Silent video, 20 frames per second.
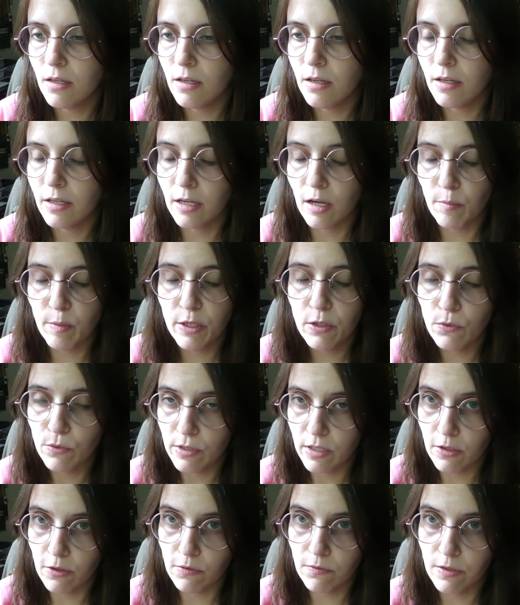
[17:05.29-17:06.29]
I got my
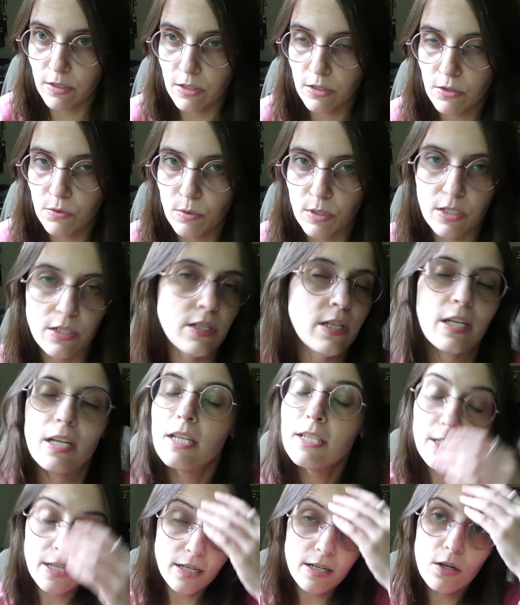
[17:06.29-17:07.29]
newsletter finished, which, like I
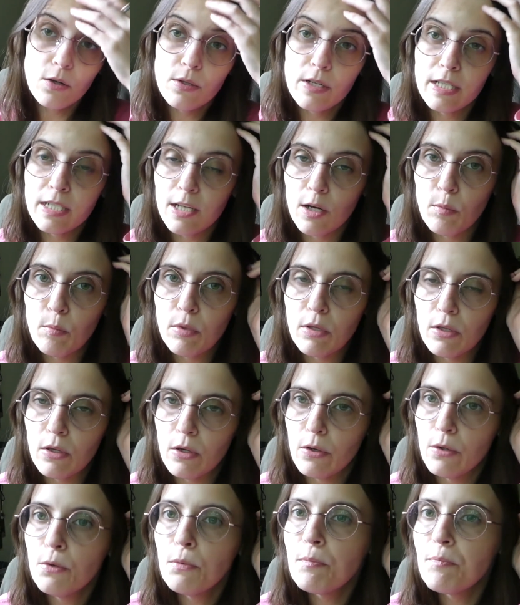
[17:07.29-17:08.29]
said, I'll link down
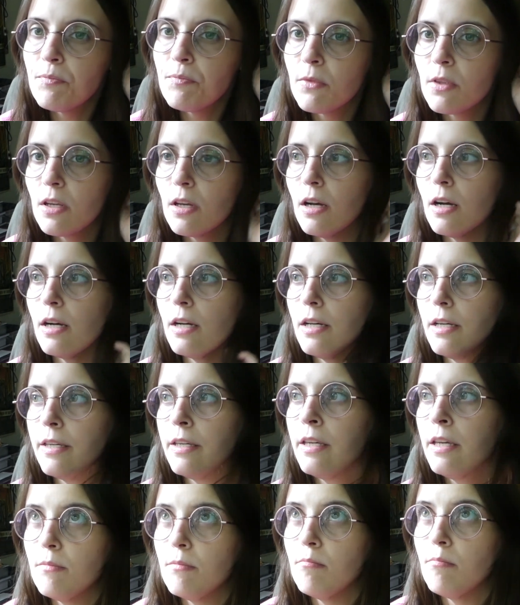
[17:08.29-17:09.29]
below. I
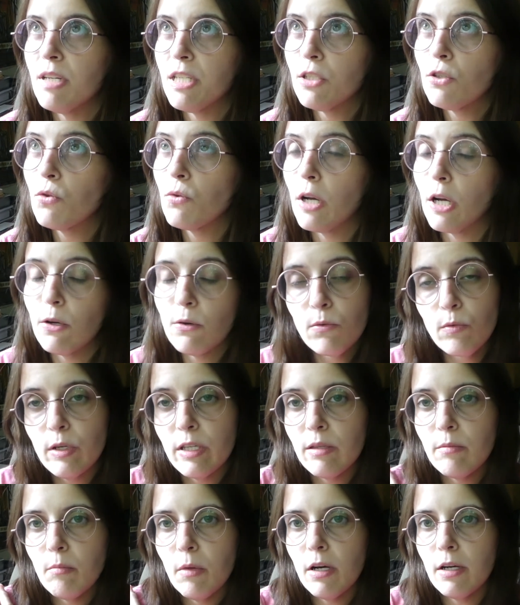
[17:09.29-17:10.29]
messed around
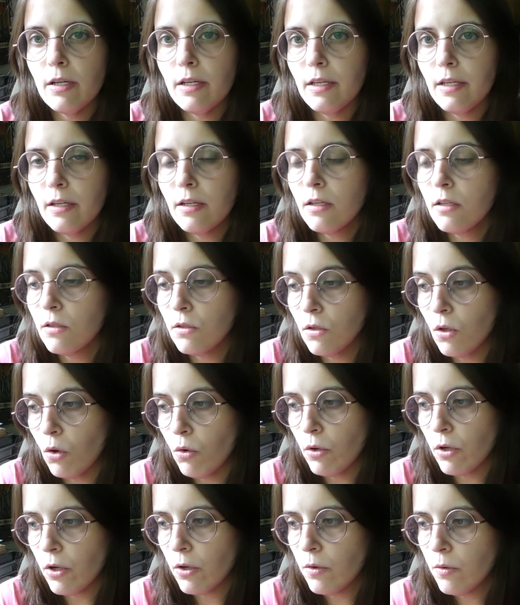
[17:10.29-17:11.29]
with my
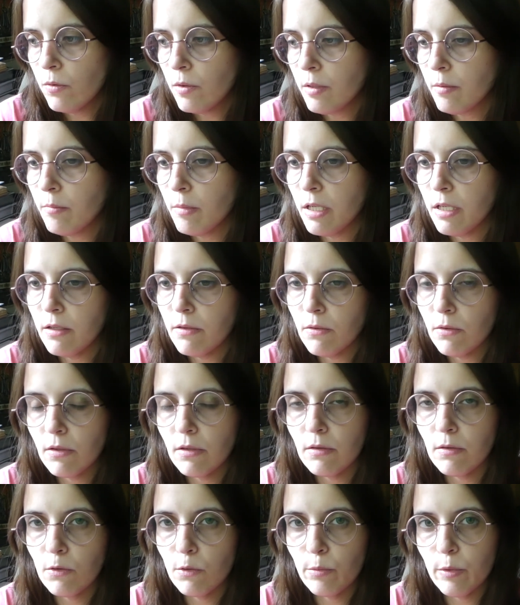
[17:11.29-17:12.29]
logo and made it look a
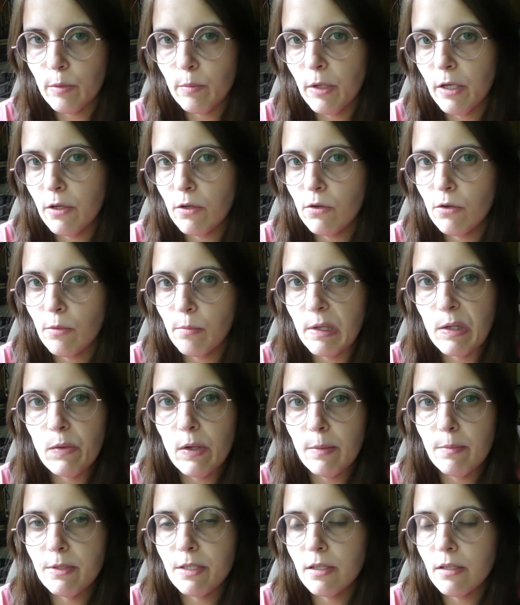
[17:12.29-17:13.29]
little bit better on my
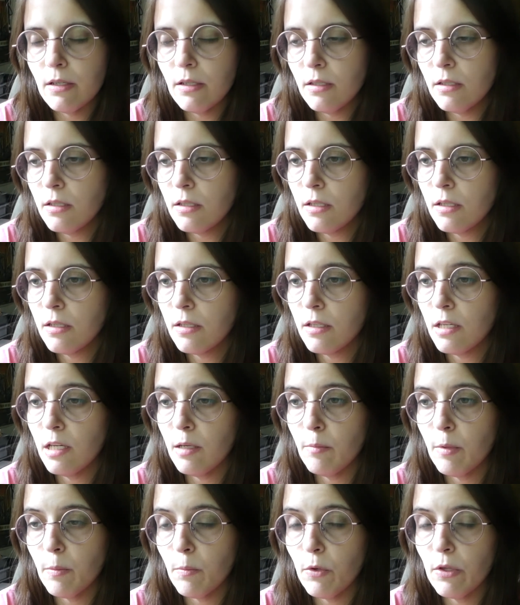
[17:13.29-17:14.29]
website.
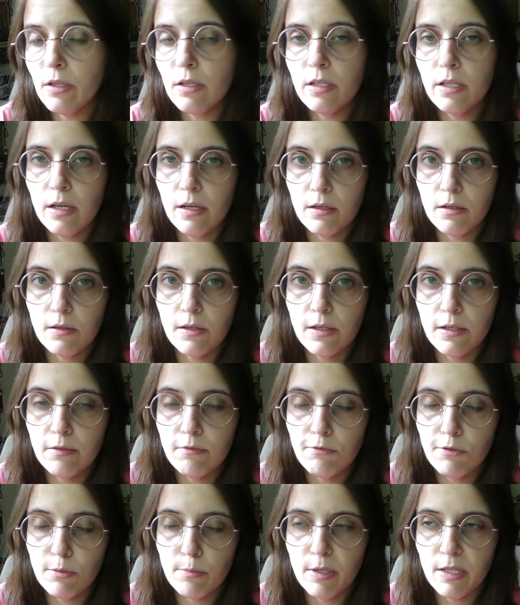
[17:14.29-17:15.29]
Came up with a tagline
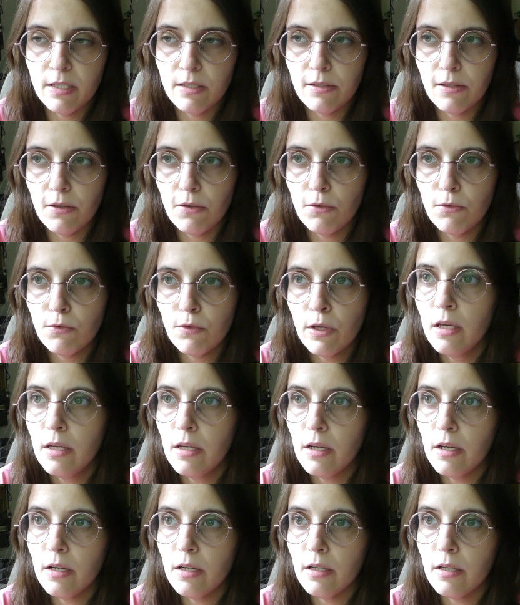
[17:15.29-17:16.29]
for myself.
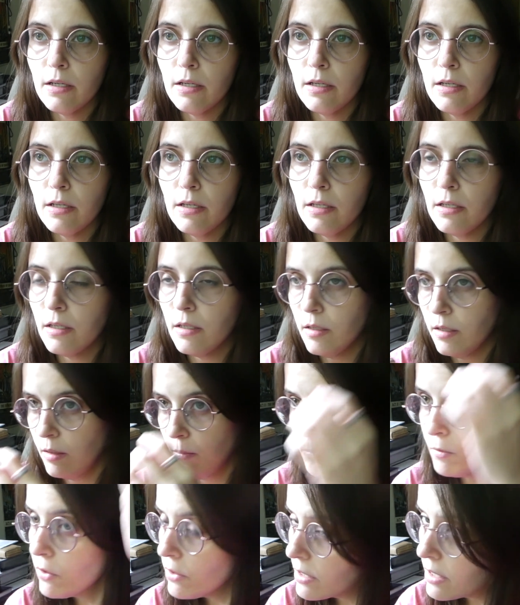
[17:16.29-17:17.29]
I
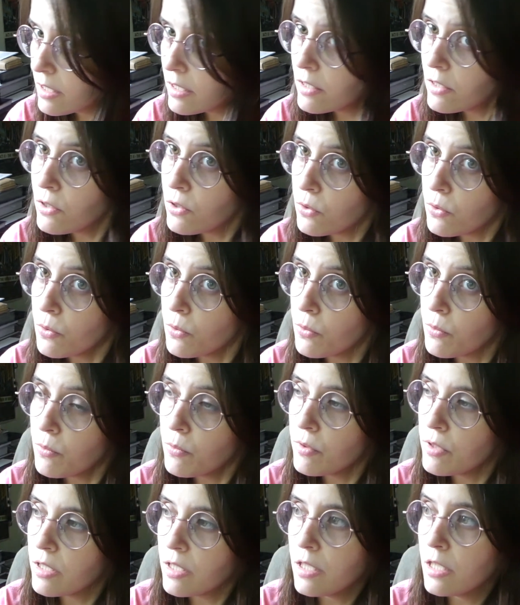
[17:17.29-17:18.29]
am looking into
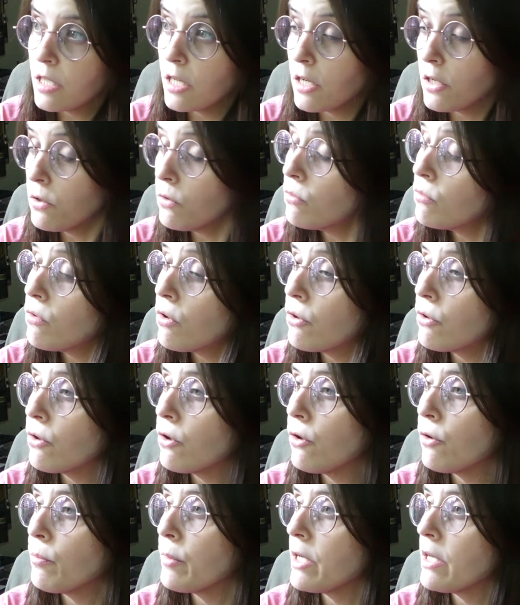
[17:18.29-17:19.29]
getting a new
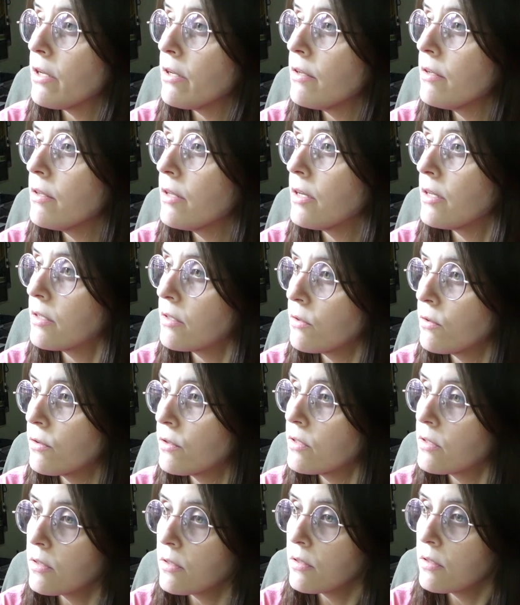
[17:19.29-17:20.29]
logo made that
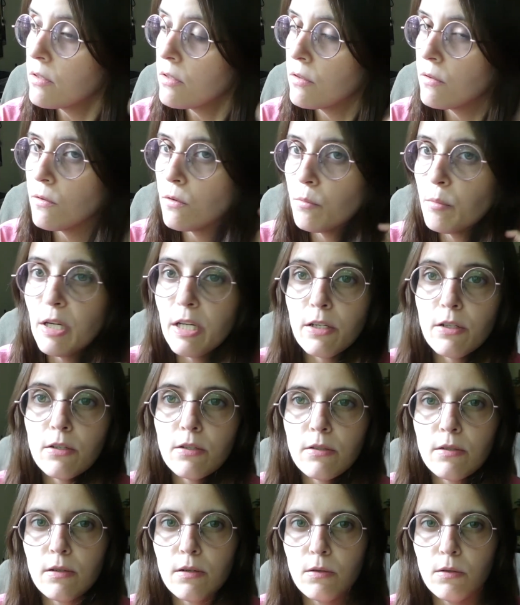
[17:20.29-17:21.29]
looks a little better,
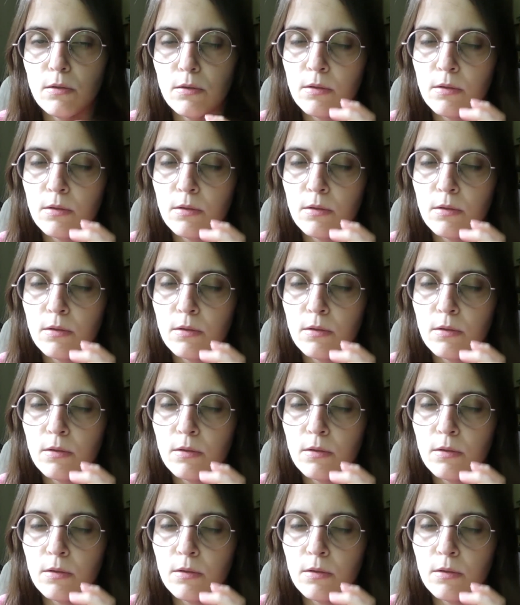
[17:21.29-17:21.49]
a little,